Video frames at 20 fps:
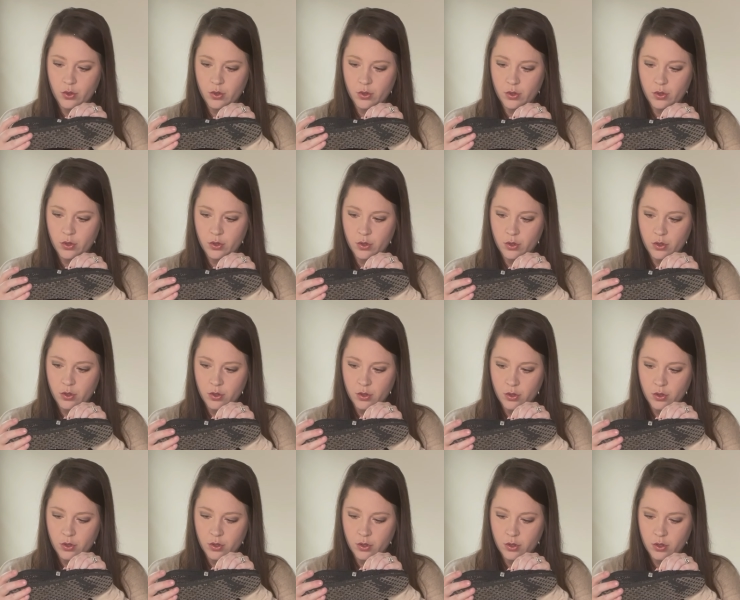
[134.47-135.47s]

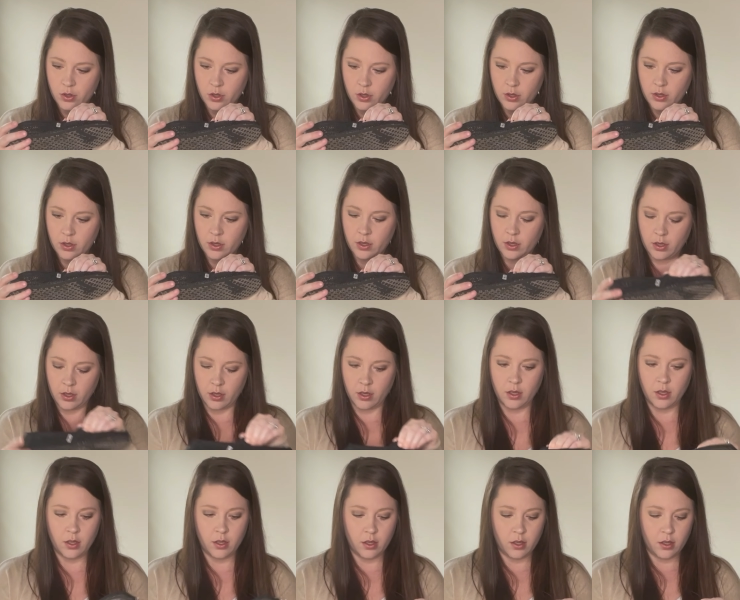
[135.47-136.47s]

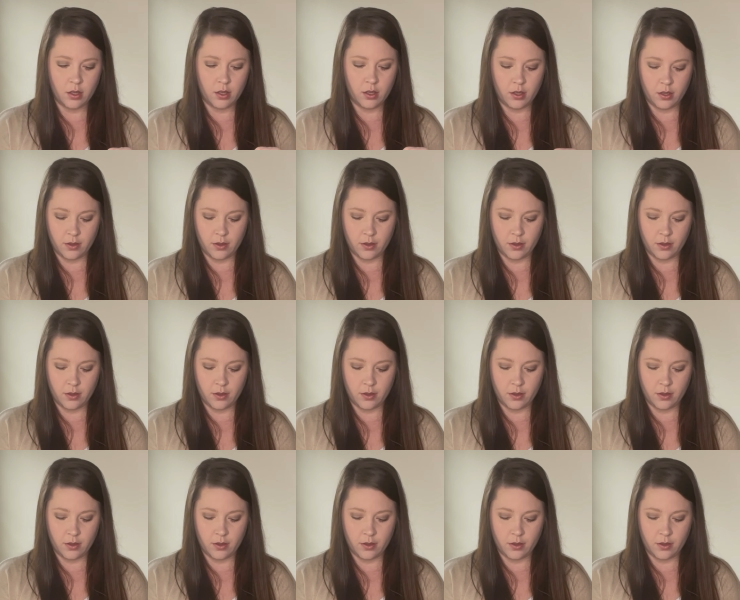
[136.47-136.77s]
Nobody speaks.